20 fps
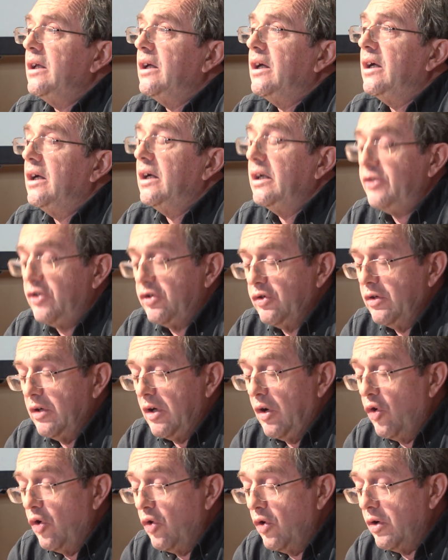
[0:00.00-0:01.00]

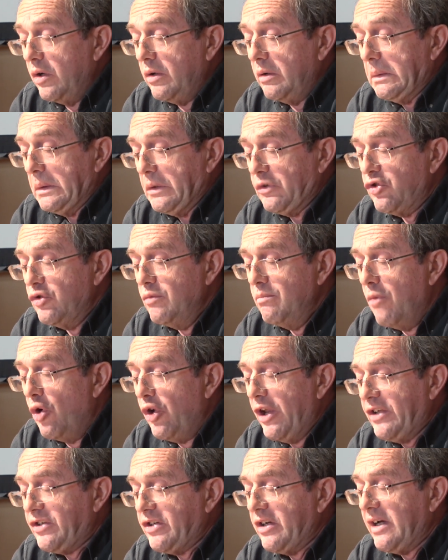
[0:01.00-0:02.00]
to
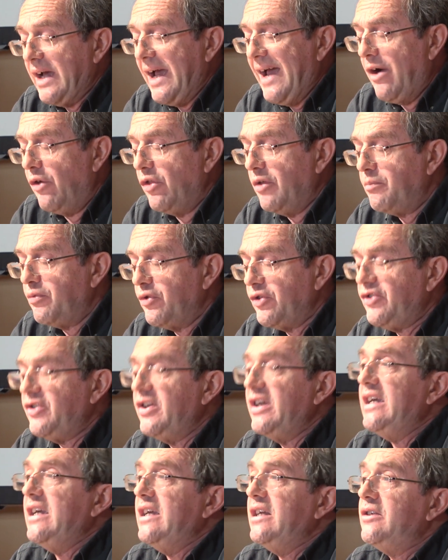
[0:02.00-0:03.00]
monitor how the
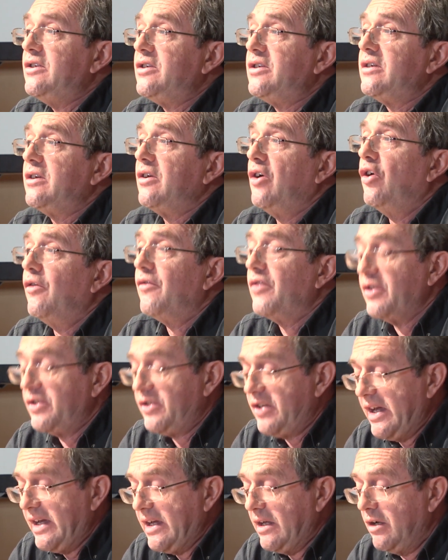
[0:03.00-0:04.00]
proceeds of the
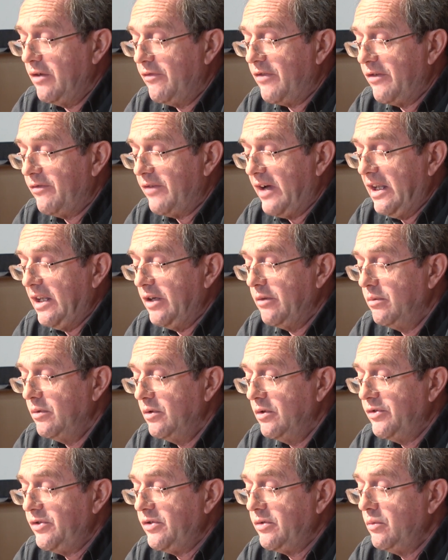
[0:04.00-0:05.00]
sale of the
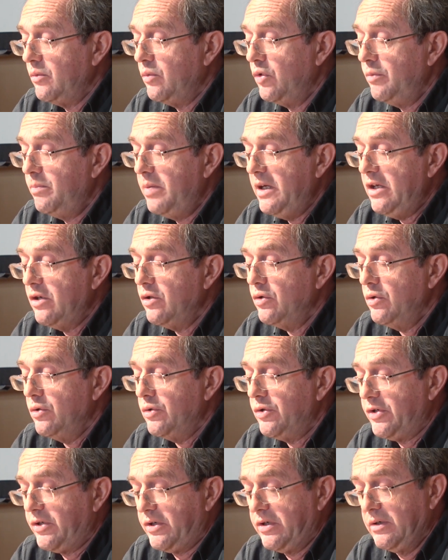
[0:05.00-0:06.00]
valuables would be
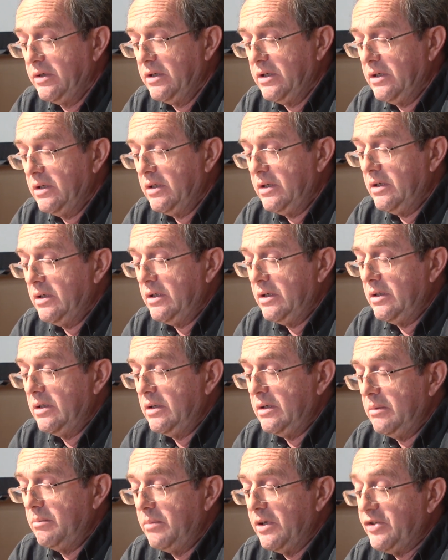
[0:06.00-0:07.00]
used.
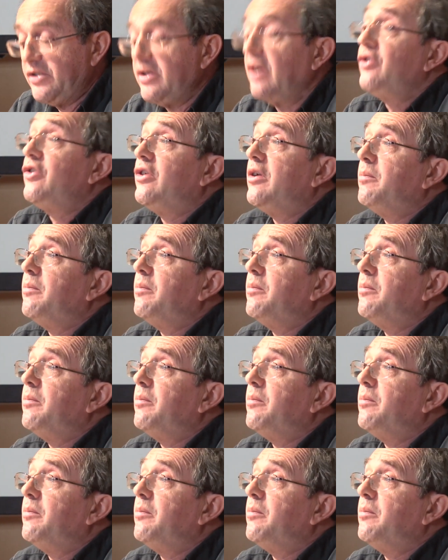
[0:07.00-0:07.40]
But such